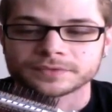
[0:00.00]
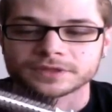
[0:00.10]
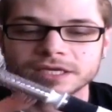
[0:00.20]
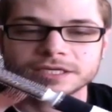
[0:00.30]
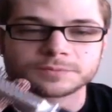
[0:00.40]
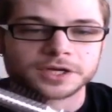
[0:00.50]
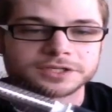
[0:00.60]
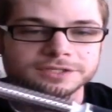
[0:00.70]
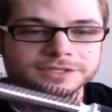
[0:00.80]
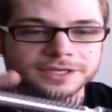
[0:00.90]
These
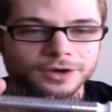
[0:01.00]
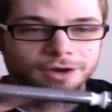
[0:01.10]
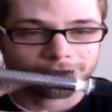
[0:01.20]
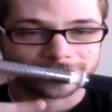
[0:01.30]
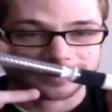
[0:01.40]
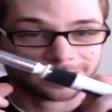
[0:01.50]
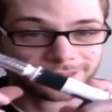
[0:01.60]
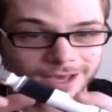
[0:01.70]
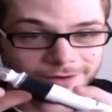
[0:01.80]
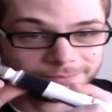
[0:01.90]
brushes can cause a
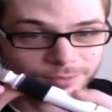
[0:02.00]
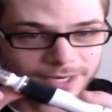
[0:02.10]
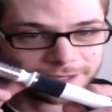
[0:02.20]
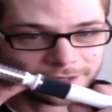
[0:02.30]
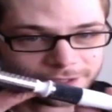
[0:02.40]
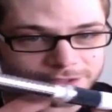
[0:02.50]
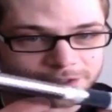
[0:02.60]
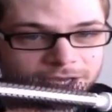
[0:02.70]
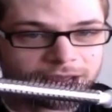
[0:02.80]
lot of breakage